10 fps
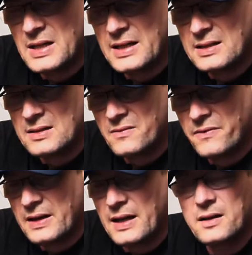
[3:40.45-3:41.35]
I
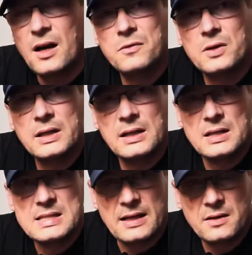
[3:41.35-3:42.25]
think I covered in
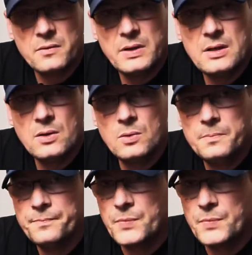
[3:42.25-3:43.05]
the second video,